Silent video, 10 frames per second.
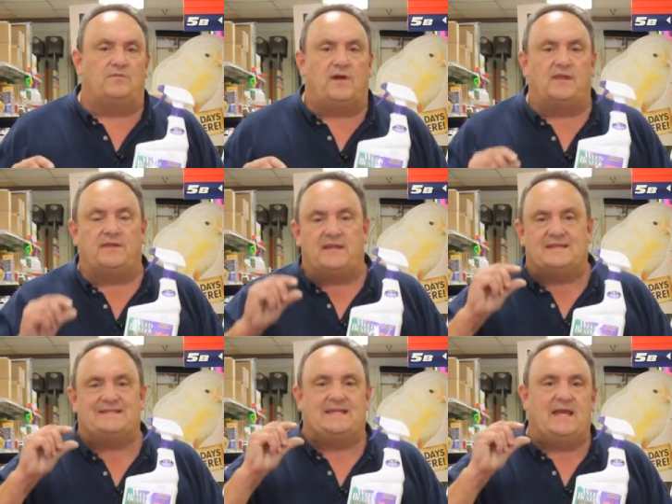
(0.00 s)
violet
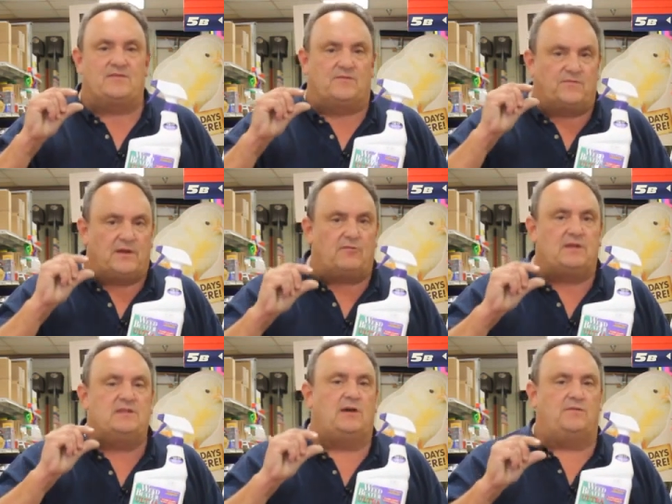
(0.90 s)
is it has a
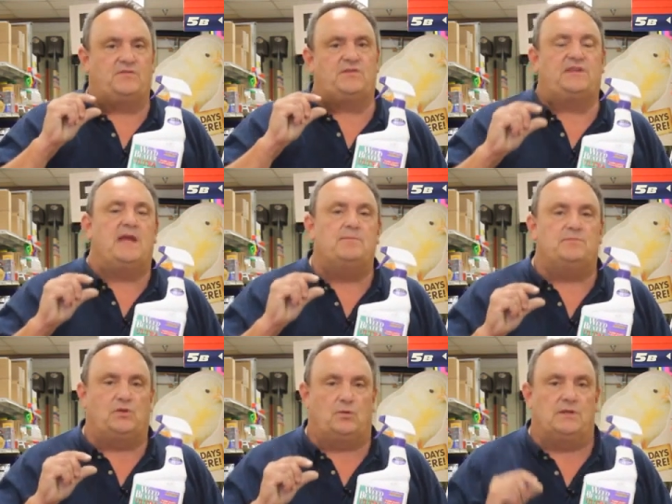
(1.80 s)
very tough stem
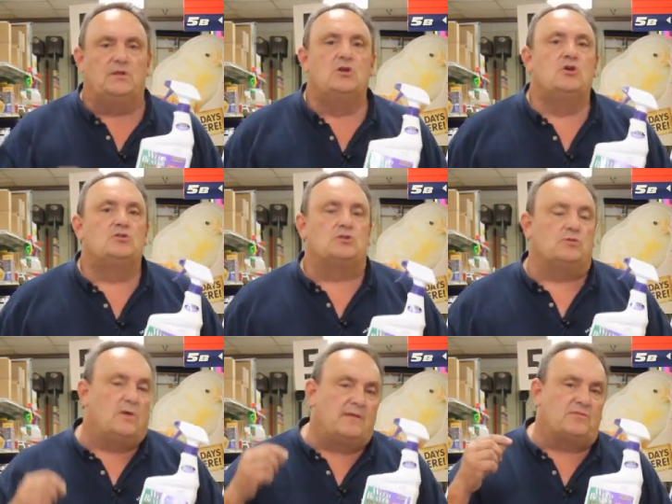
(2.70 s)
to it, so
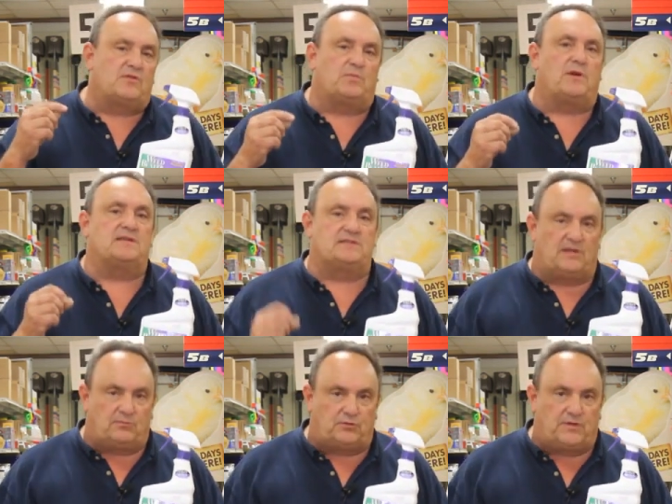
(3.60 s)
you'll have to spray it
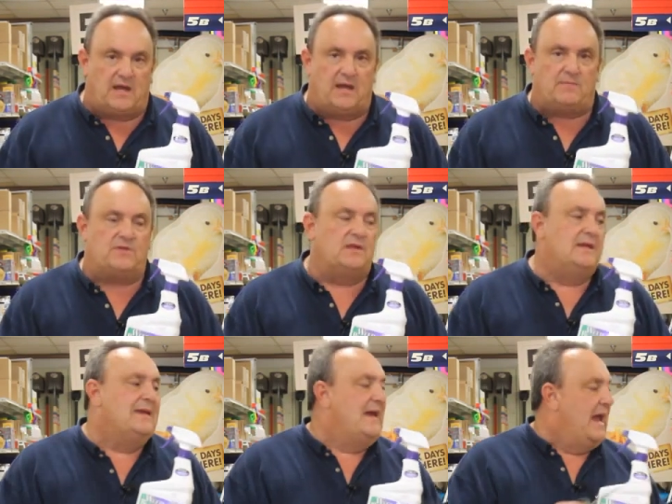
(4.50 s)
several times.
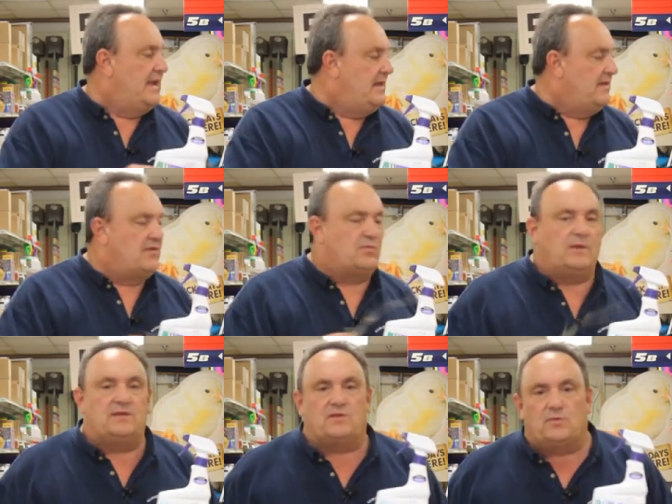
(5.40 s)
Any of these
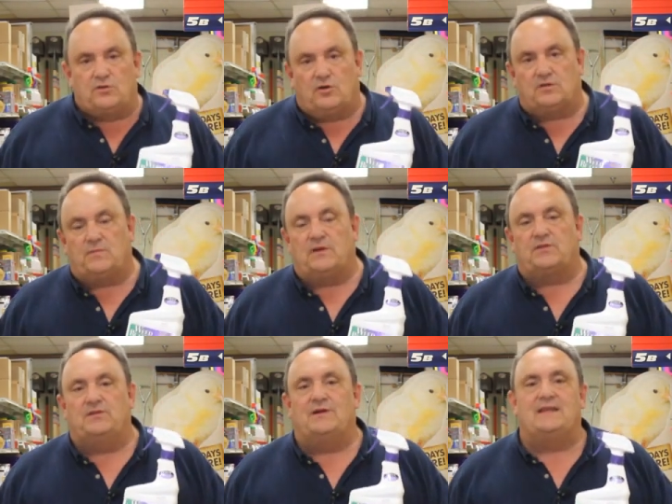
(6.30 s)
weeds that we talked about
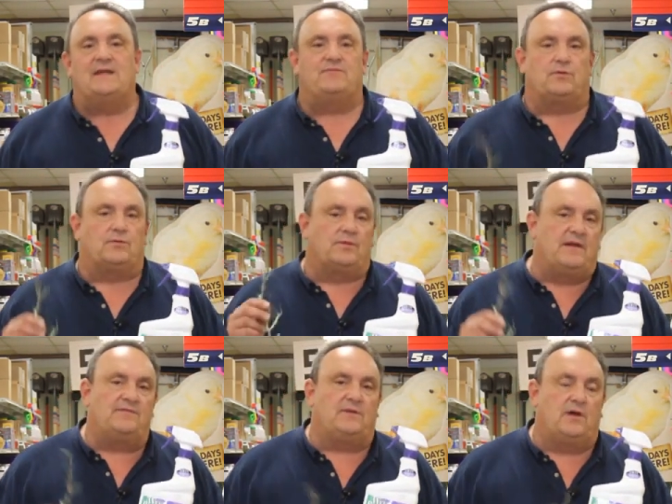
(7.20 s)
tonight, if they're
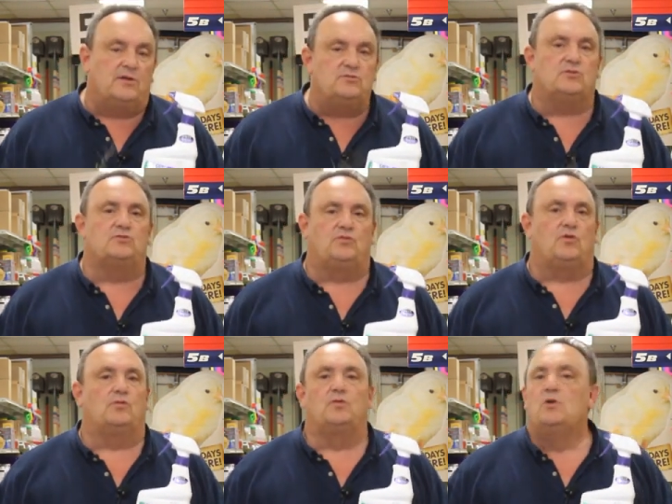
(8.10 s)
left
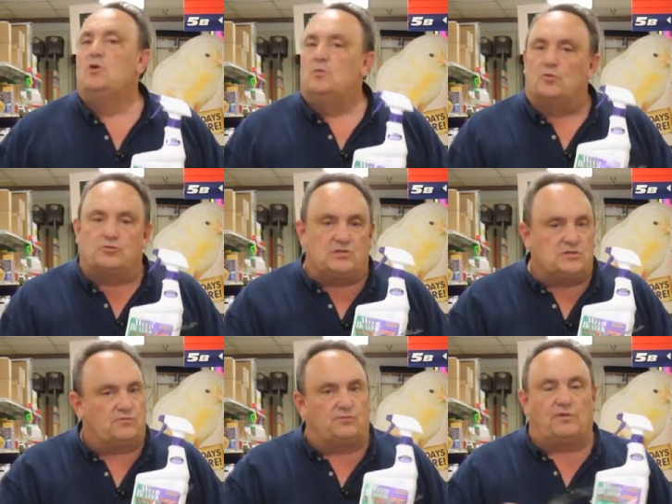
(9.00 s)
uncontrolled, will
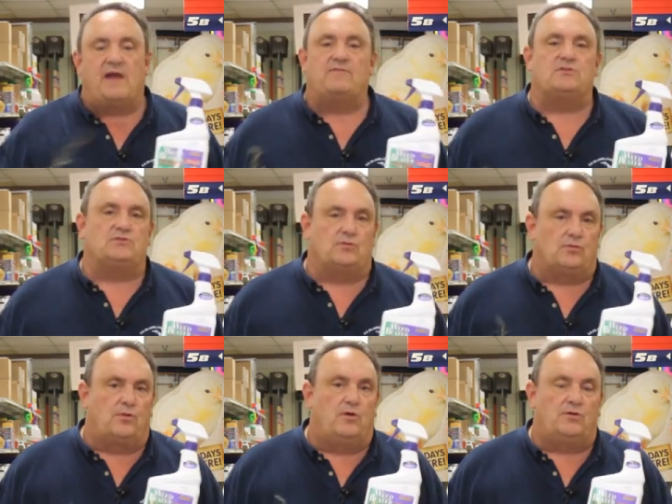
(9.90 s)
just ravish your
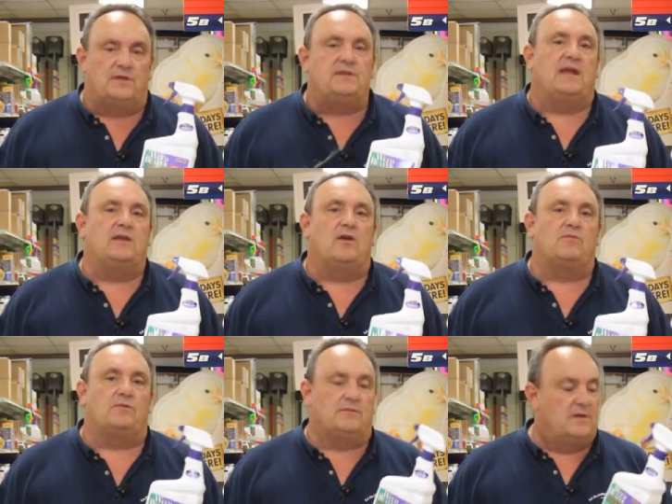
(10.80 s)
lawn and take
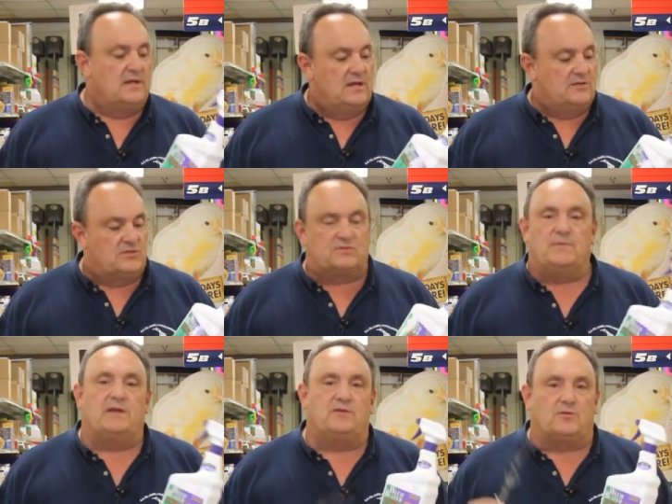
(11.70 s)
over and just
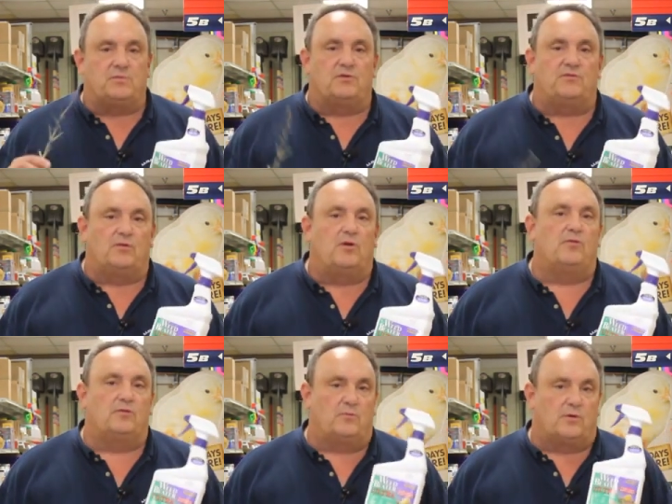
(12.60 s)
make your beautiful lawn
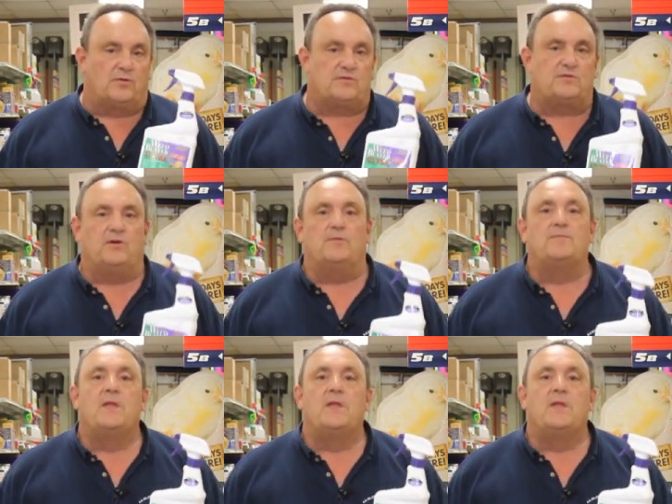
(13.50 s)
look worse. So